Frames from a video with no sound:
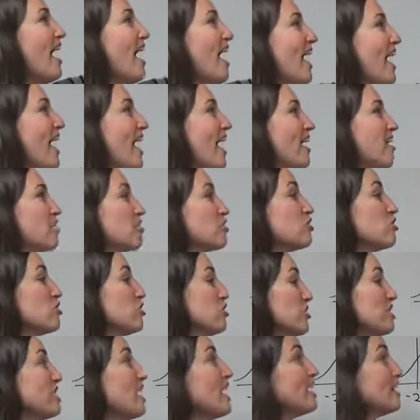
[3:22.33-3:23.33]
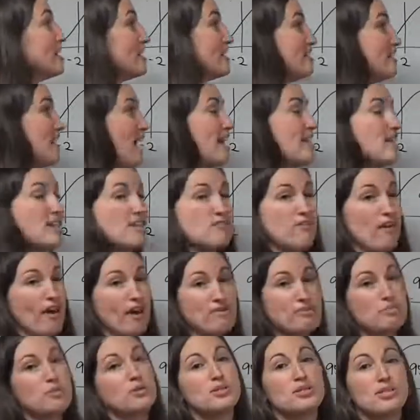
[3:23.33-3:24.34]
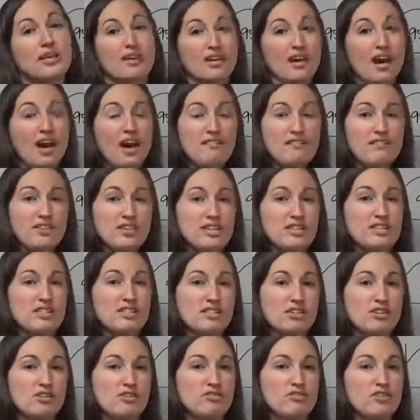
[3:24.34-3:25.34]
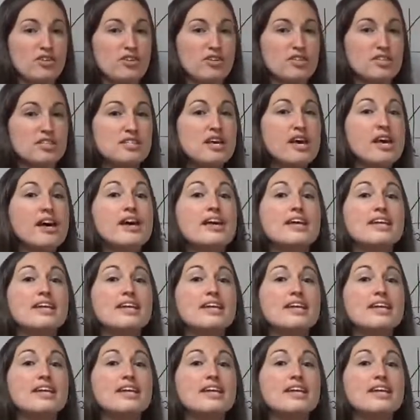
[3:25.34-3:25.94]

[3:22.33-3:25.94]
and created 95% confidence intervals,